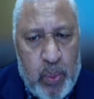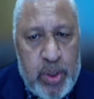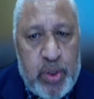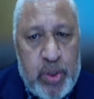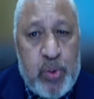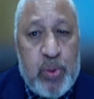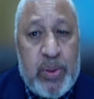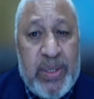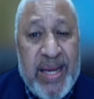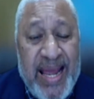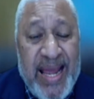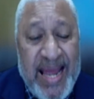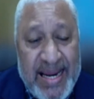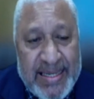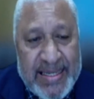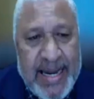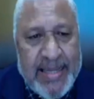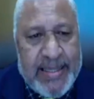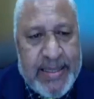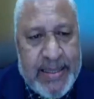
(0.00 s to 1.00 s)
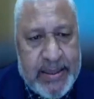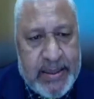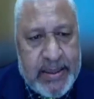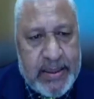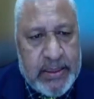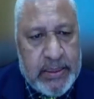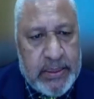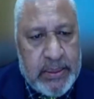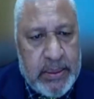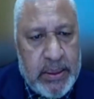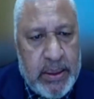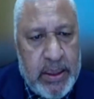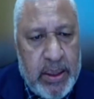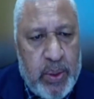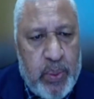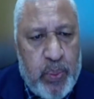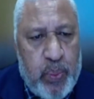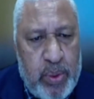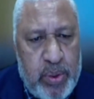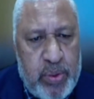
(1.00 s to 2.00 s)
We should act like it.
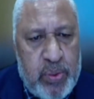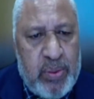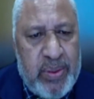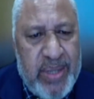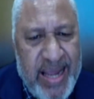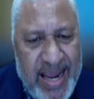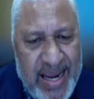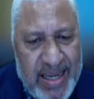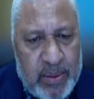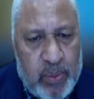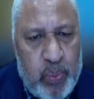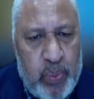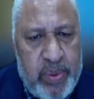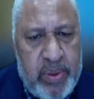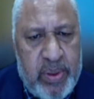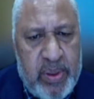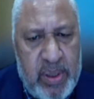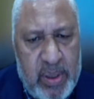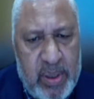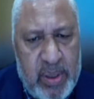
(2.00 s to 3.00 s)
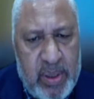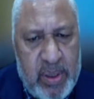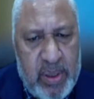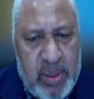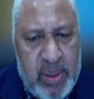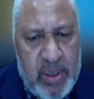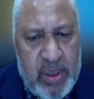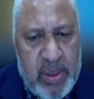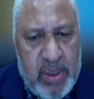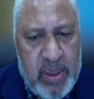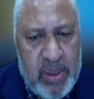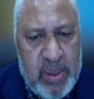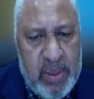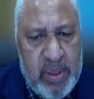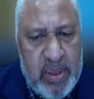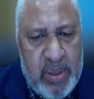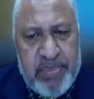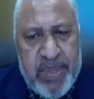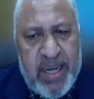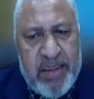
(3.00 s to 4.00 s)
We should act with economic
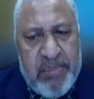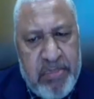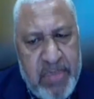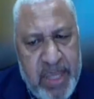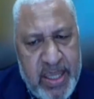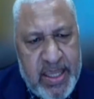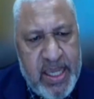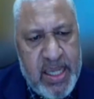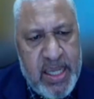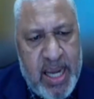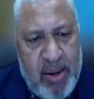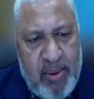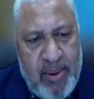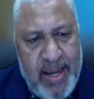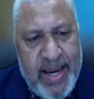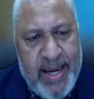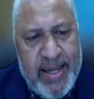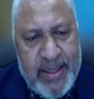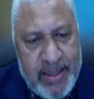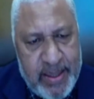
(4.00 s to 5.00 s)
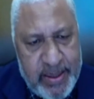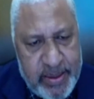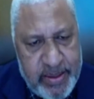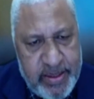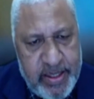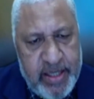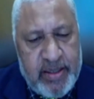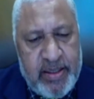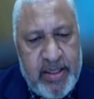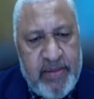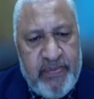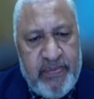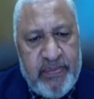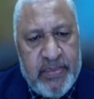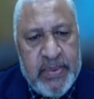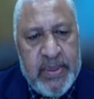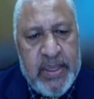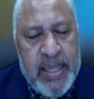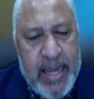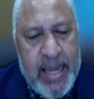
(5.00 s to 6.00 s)
foresight by making our land attractive
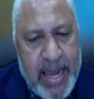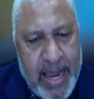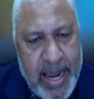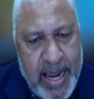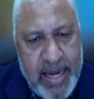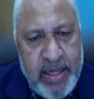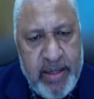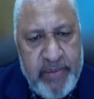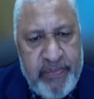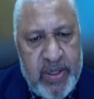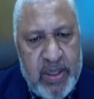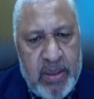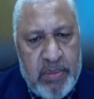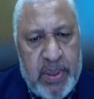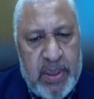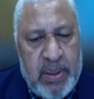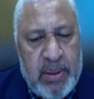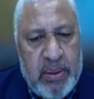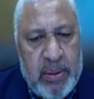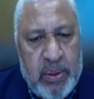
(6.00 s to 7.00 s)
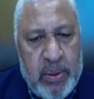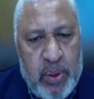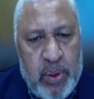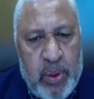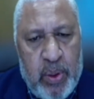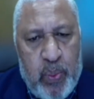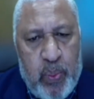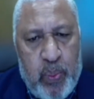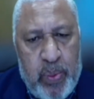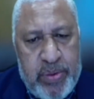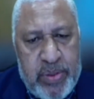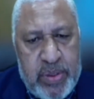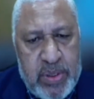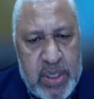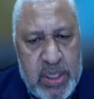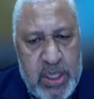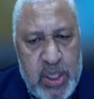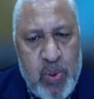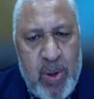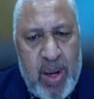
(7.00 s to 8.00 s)
and available with
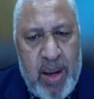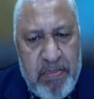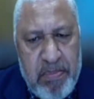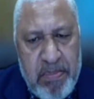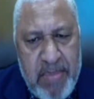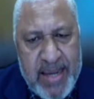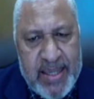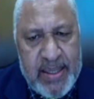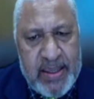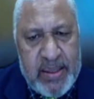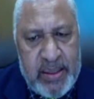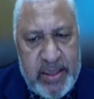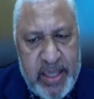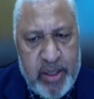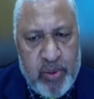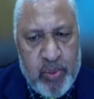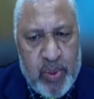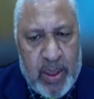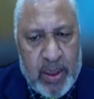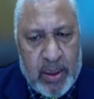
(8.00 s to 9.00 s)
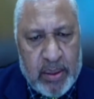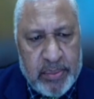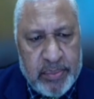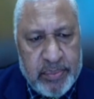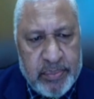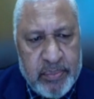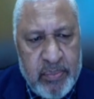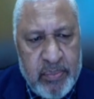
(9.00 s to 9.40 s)
secure market tenure.